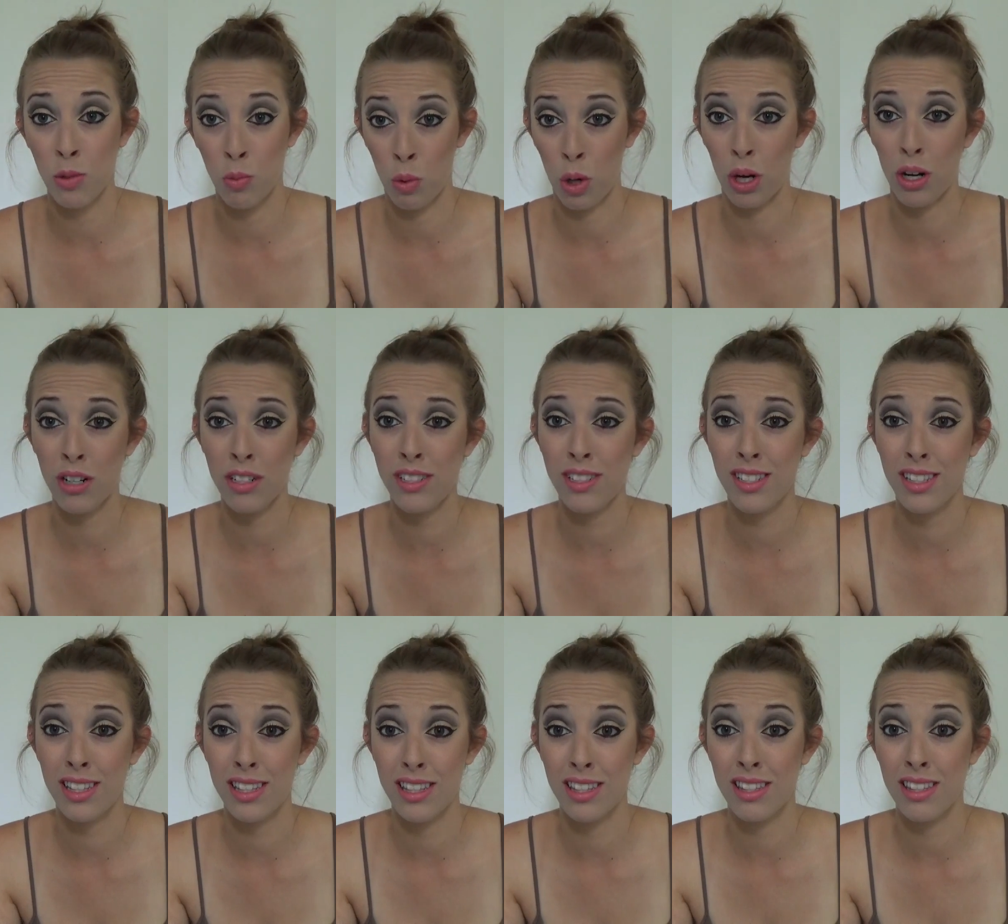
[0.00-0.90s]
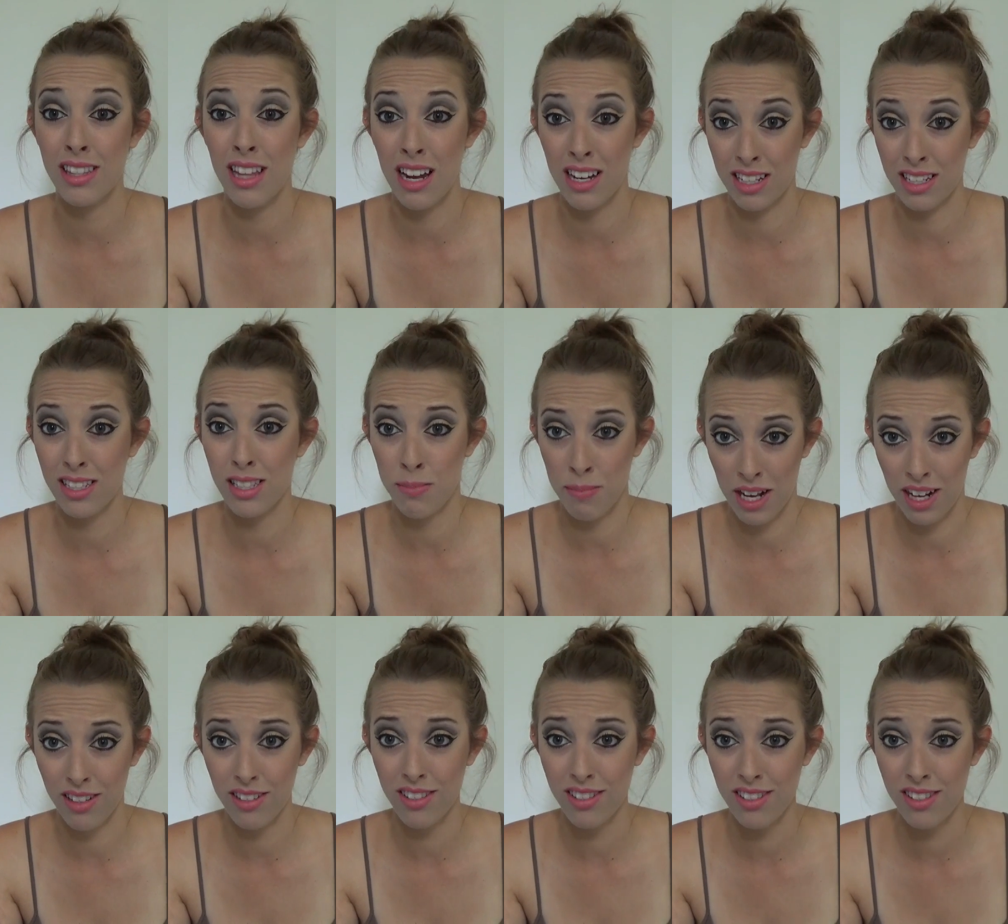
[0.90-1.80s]
worse than it
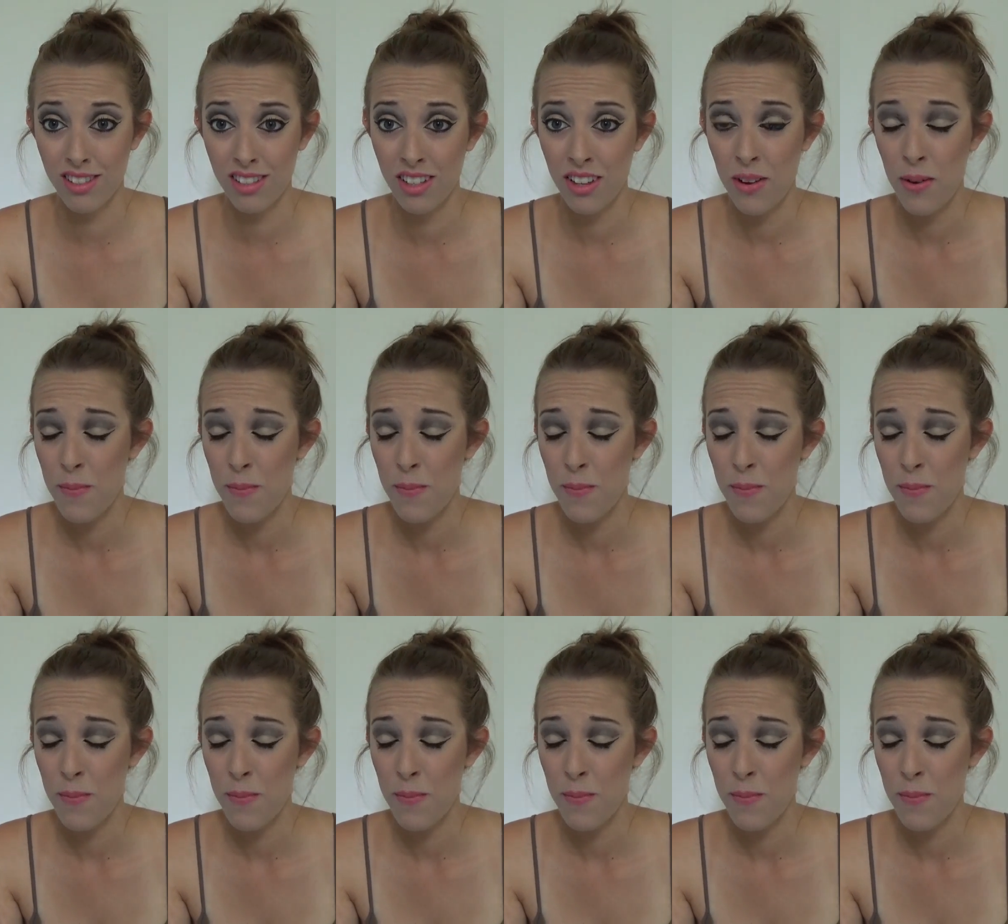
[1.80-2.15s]
smells.